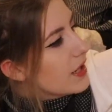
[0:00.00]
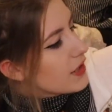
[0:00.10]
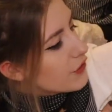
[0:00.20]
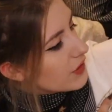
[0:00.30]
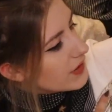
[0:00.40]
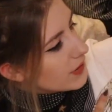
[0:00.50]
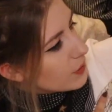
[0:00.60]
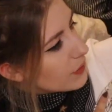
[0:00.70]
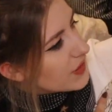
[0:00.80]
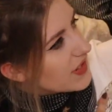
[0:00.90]
and it's just this
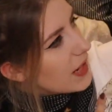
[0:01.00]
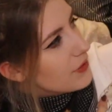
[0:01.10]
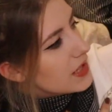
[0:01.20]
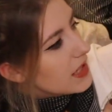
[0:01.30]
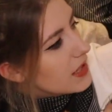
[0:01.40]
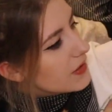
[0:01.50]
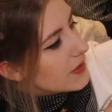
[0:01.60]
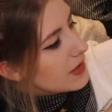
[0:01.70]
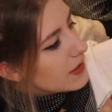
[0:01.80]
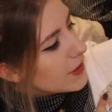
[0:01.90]
sort of
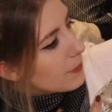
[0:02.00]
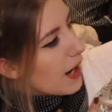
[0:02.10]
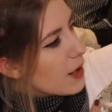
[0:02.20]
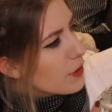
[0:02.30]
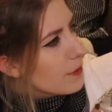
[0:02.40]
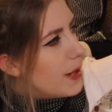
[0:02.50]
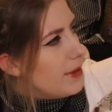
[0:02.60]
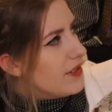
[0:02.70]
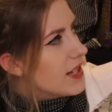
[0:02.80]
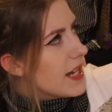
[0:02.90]
70s inspired or
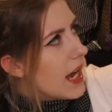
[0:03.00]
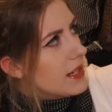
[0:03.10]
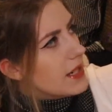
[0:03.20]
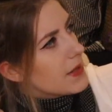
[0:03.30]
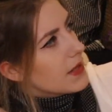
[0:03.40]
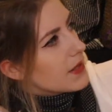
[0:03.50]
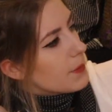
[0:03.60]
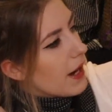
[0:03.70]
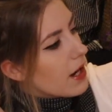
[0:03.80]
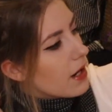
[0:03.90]
maybe even 90s
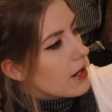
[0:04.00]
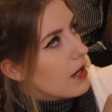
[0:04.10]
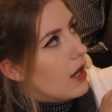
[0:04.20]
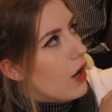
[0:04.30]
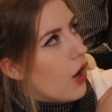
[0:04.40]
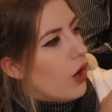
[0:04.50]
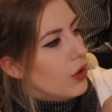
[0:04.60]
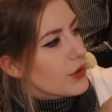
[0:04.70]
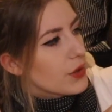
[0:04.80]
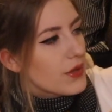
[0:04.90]
inspired
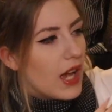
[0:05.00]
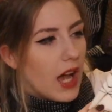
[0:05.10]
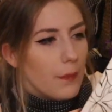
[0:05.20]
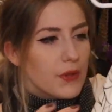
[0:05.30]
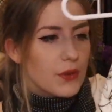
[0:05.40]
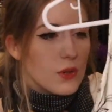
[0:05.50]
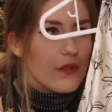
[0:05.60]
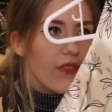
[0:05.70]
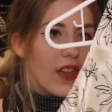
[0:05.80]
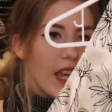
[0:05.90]
halter top sort
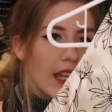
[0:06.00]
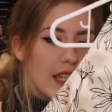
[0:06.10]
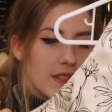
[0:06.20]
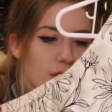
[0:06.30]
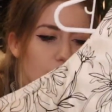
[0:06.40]
of thing. It's